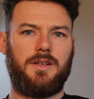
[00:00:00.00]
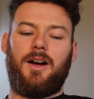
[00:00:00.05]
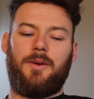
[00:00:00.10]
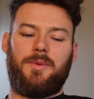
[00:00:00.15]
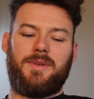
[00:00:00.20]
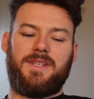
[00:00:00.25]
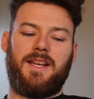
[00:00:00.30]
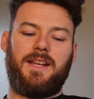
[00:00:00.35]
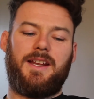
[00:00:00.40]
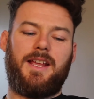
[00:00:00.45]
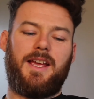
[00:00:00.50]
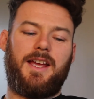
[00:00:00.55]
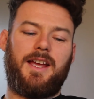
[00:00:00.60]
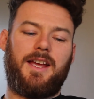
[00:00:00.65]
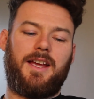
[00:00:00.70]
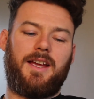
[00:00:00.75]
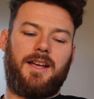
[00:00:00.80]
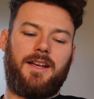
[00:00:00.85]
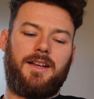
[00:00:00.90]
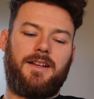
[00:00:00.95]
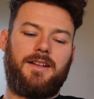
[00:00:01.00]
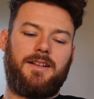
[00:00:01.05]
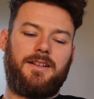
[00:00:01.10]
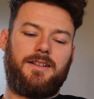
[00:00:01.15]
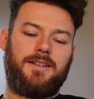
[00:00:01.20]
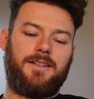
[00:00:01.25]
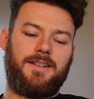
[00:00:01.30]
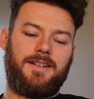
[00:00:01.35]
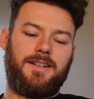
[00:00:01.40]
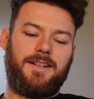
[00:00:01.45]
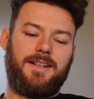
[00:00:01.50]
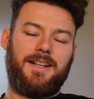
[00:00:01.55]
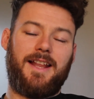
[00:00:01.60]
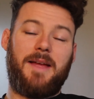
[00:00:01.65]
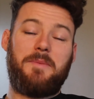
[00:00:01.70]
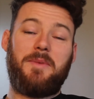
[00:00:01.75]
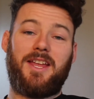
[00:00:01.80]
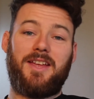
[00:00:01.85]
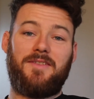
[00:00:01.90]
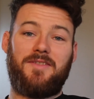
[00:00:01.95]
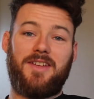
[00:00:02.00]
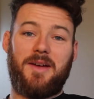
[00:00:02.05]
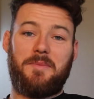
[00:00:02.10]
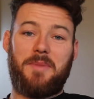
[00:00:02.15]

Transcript: I was in a... Let me give you